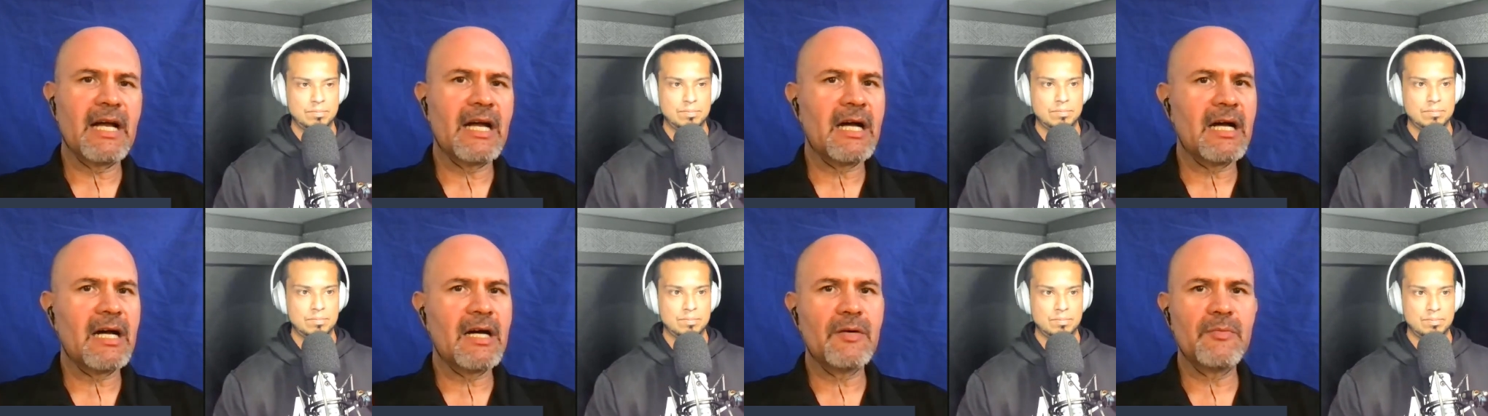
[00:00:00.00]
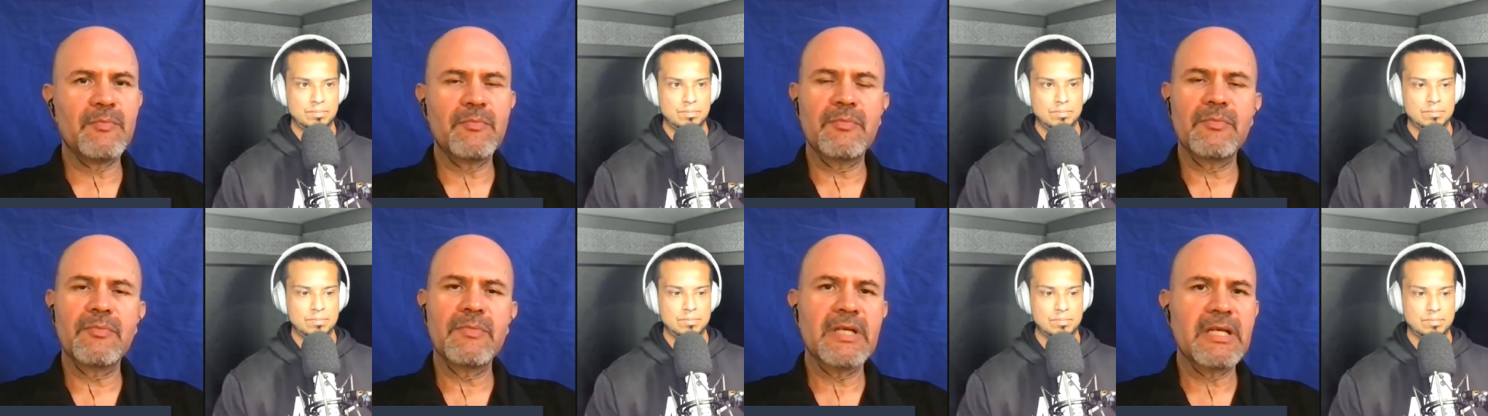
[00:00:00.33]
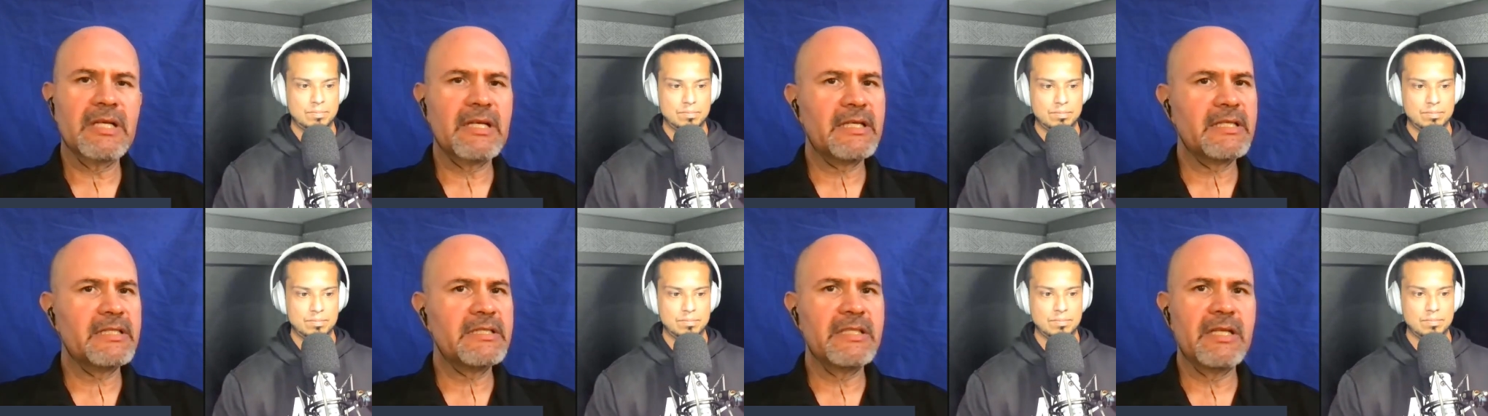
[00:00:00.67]
Speaker 1: Um,
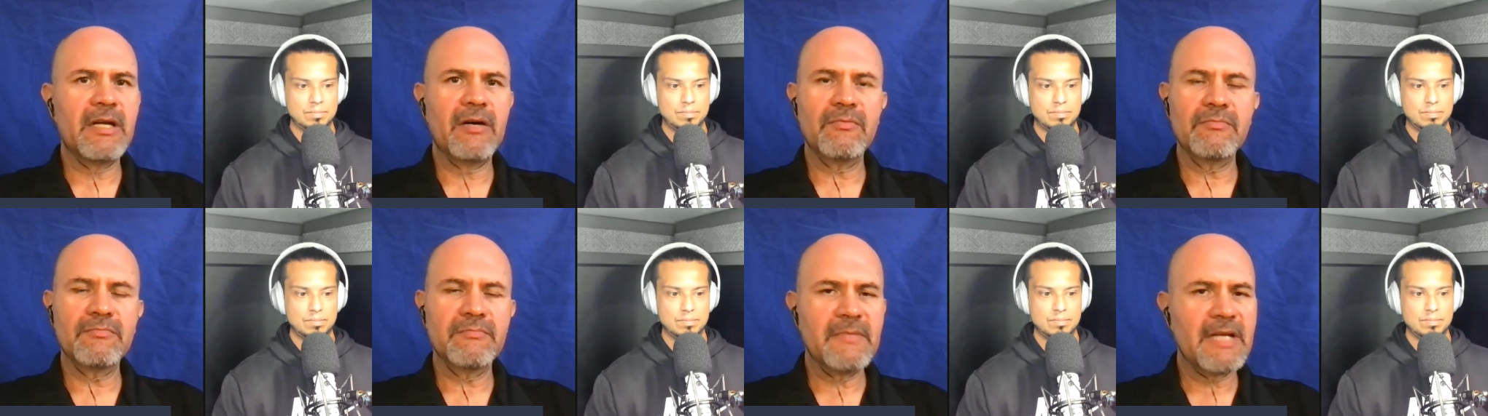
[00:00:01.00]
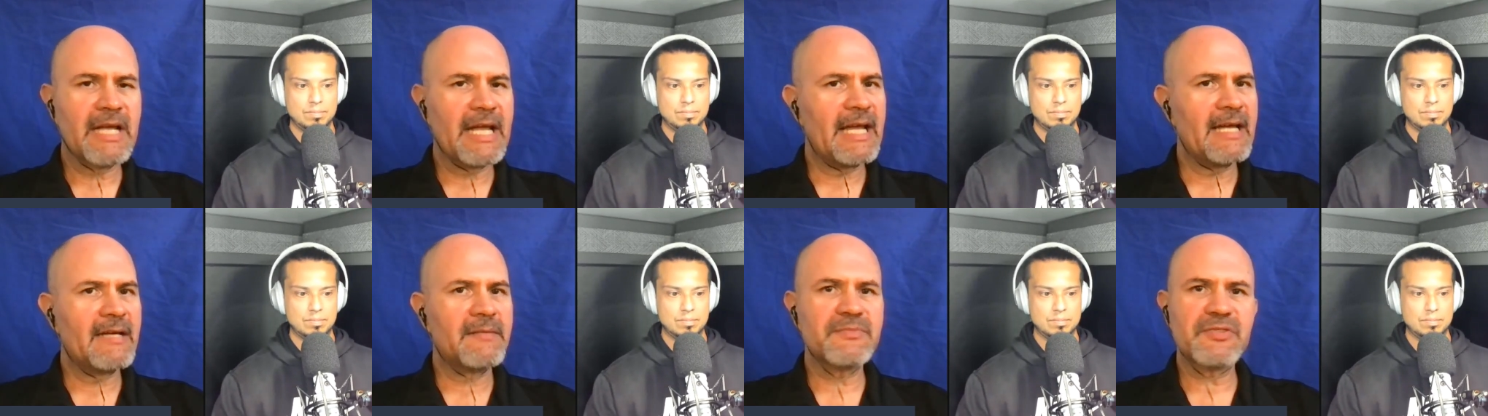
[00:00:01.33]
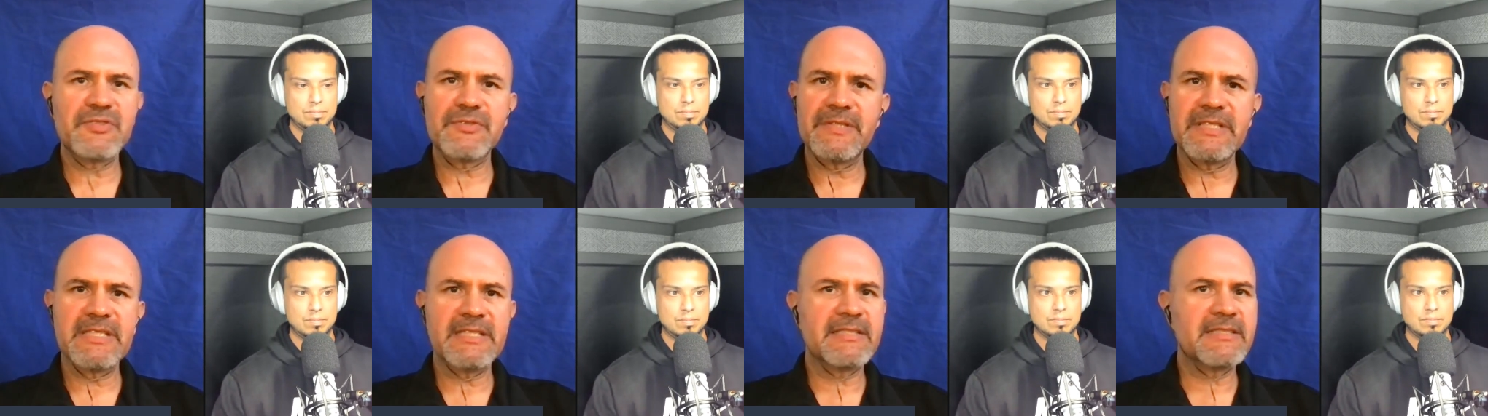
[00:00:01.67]
you know,
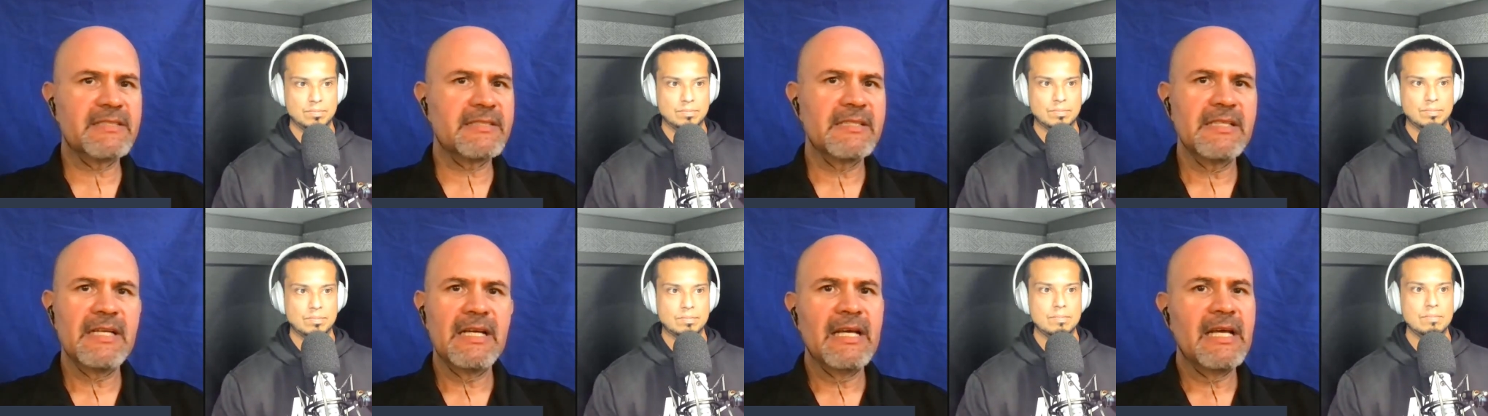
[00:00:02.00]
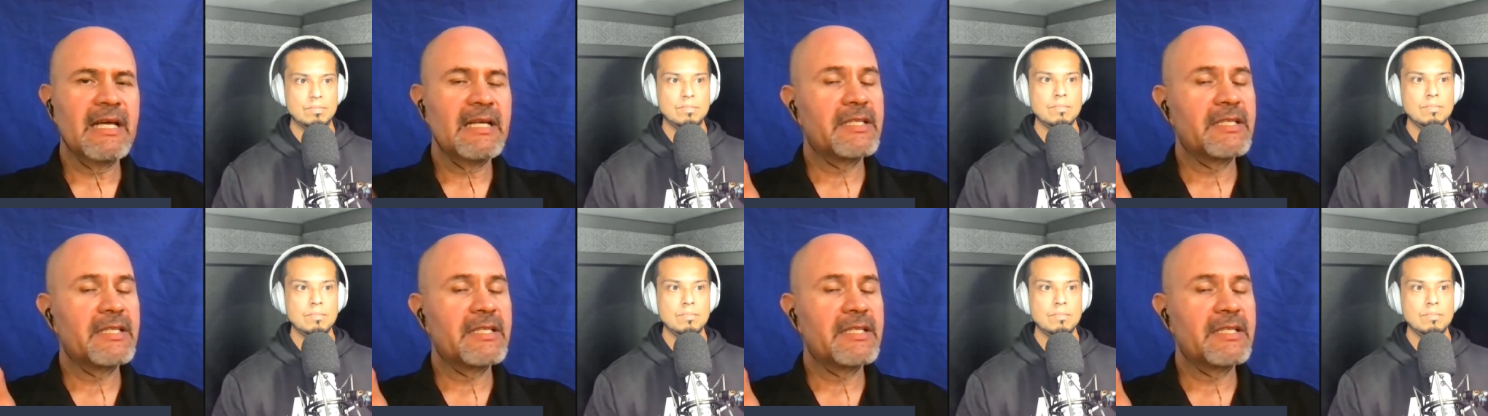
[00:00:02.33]
hamstrings.